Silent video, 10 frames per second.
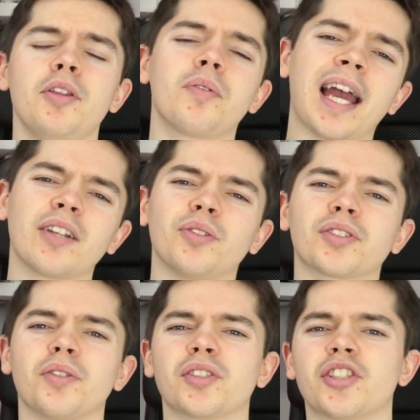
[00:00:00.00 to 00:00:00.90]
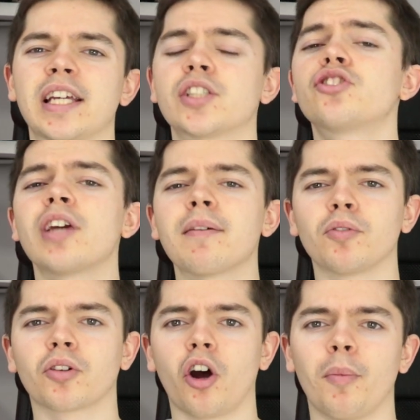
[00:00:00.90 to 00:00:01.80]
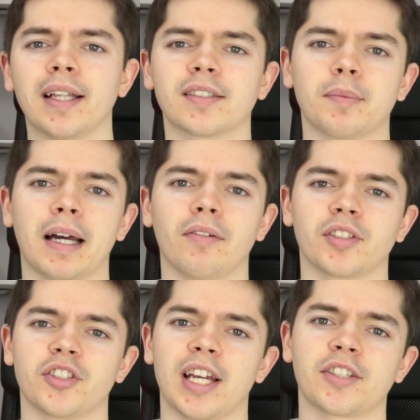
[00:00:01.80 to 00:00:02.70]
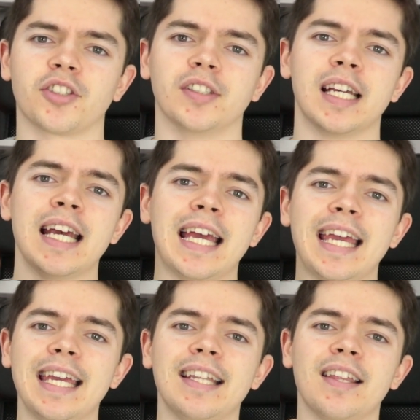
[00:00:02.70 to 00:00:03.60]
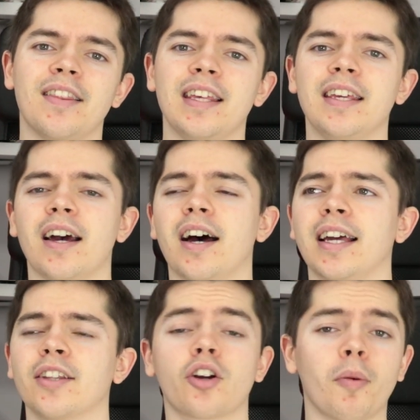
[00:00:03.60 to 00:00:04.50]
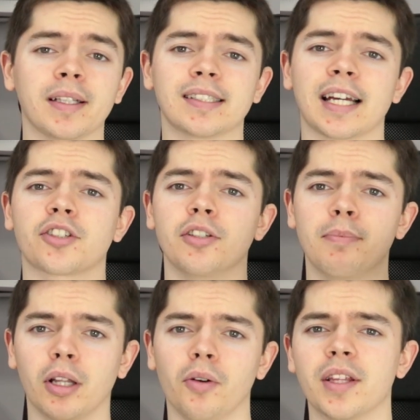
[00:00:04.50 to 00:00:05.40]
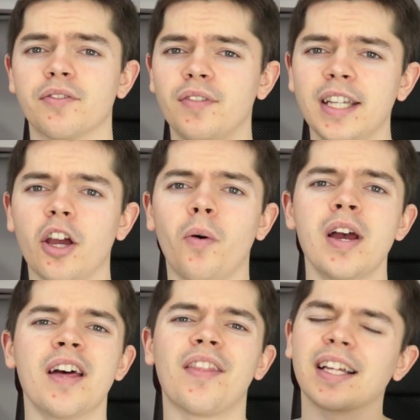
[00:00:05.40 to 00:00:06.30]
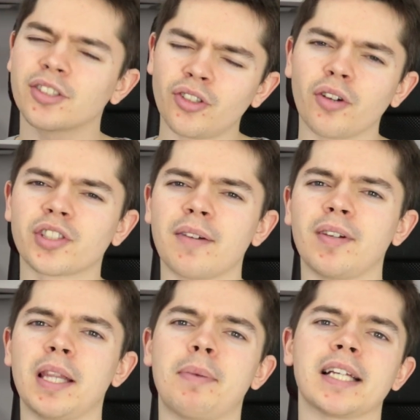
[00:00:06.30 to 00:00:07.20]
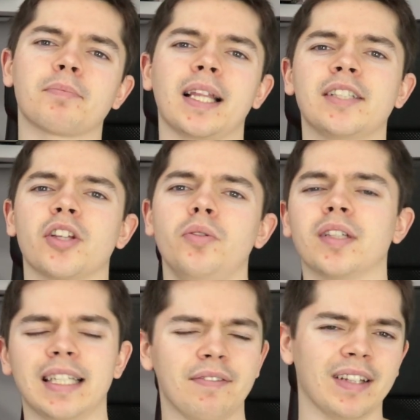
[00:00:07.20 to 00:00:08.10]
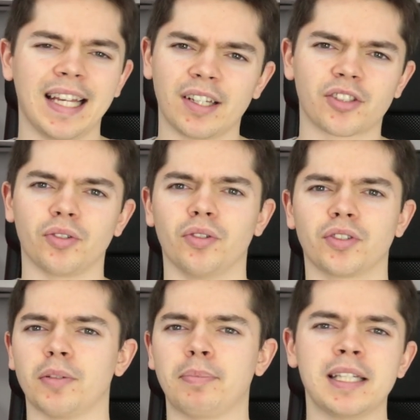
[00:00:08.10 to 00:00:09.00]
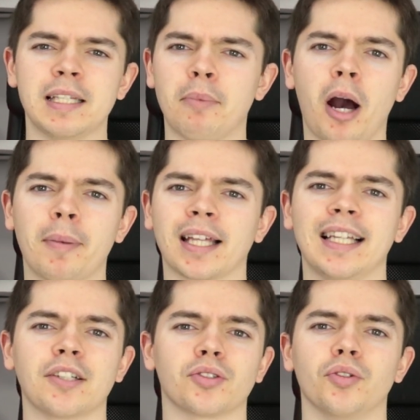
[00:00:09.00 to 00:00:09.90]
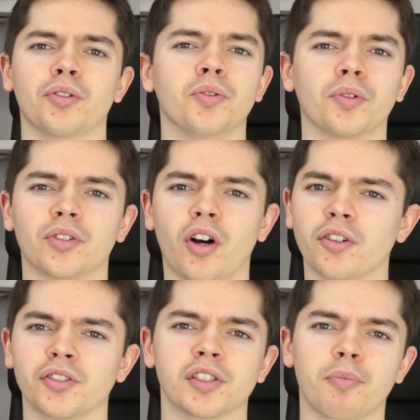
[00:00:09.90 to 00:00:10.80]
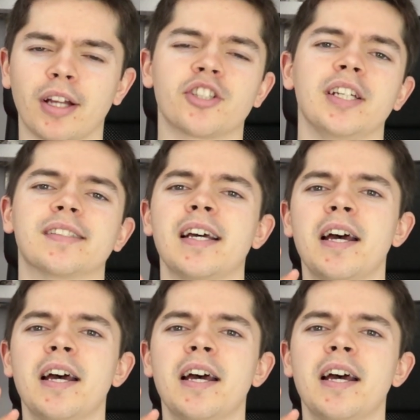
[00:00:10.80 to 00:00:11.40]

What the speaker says: but you can also suggest general comments about suggestions in the comment section below this video. That's not generally the best place though to leave links, or to PC Part Picker links, or Google Docs and spreadsheets,